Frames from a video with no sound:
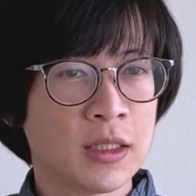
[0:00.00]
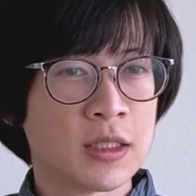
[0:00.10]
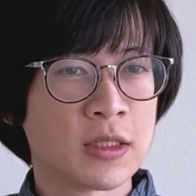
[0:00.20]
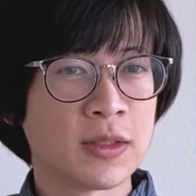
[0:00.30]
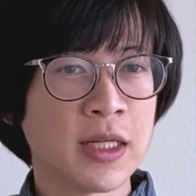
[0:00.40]

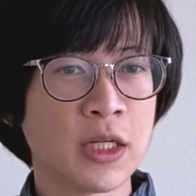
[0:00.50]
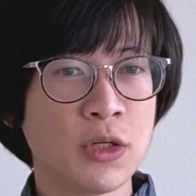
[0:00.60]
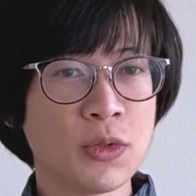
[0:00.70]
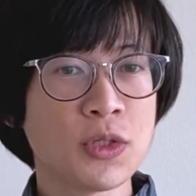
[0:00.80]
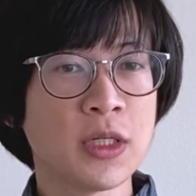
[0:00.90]
so that the
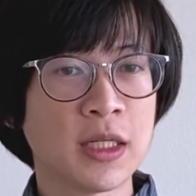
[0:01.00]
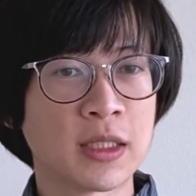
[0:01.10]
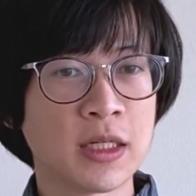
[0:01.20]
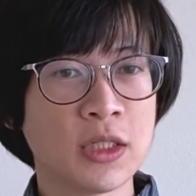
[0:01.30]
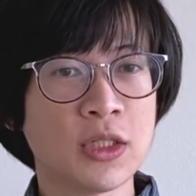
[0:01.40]
user can
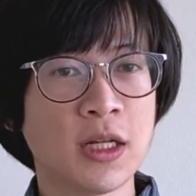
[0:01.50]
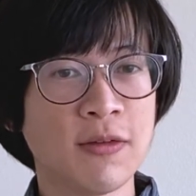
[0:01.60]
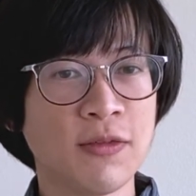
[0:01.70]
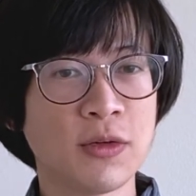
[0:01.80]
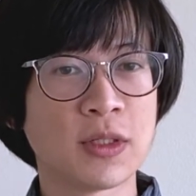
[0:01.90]
touch and
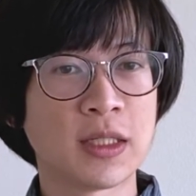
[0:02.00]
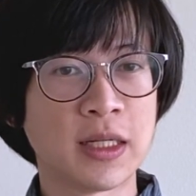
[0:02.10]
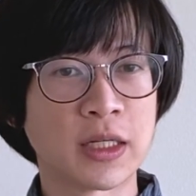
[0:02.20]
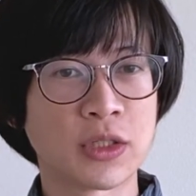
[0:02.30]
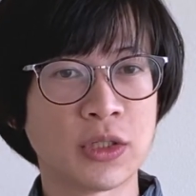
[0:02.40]
feel the
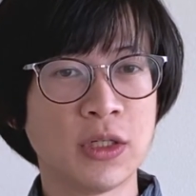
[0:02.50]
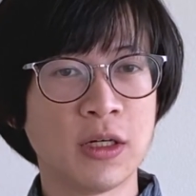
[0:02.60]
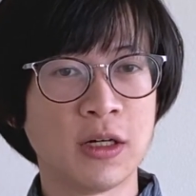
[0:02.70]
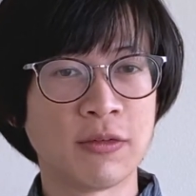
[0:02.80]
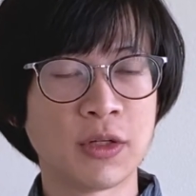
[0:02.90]
texture
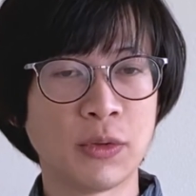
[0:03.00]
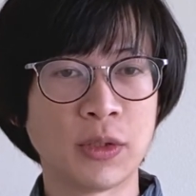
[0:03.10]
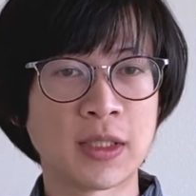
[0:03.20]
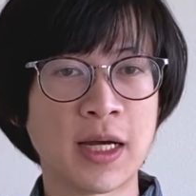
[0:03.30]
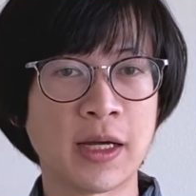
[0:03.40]
of the real
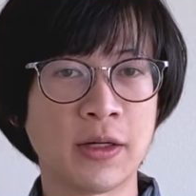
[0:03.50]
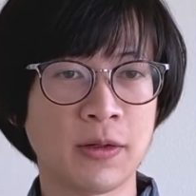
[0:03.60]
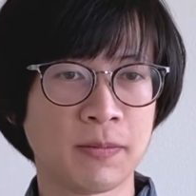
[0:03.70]
tire.